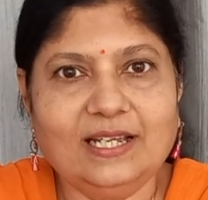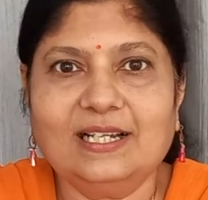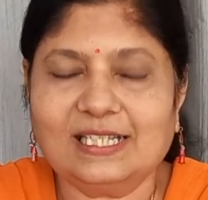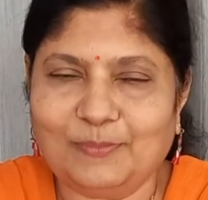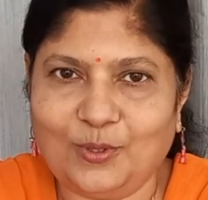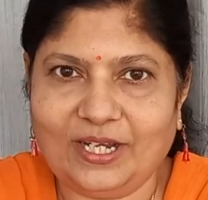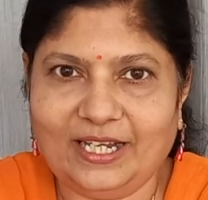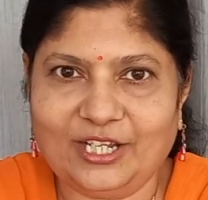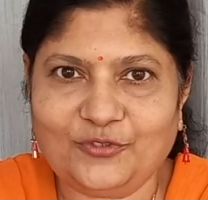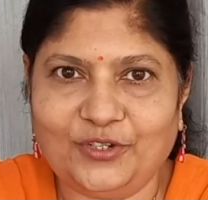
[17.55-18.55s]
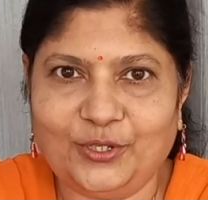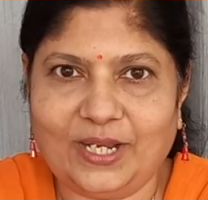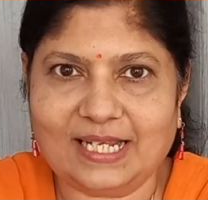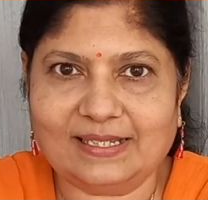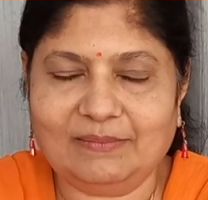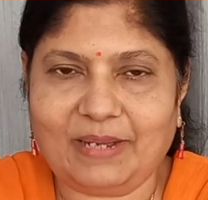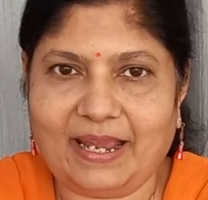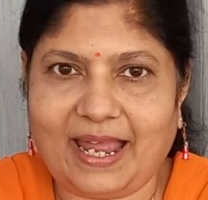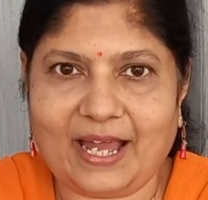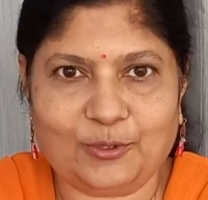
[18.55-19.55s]
a spoken English video lesson by
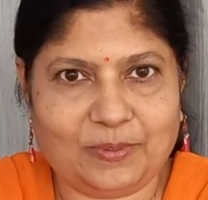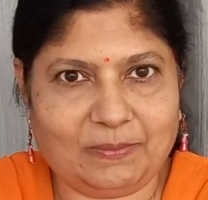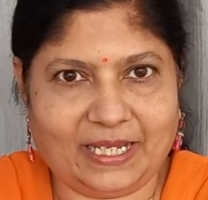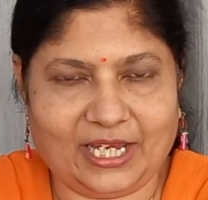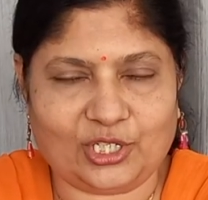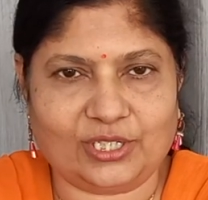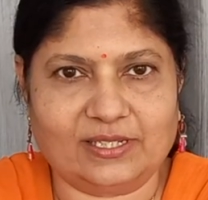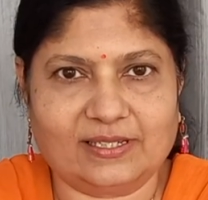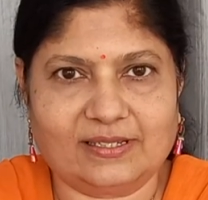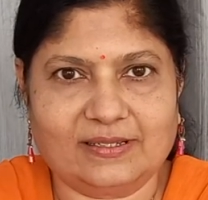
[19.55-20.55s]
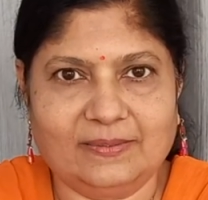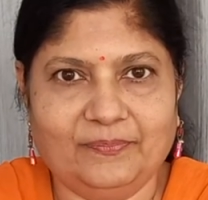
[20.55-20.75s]
Arrow Publications.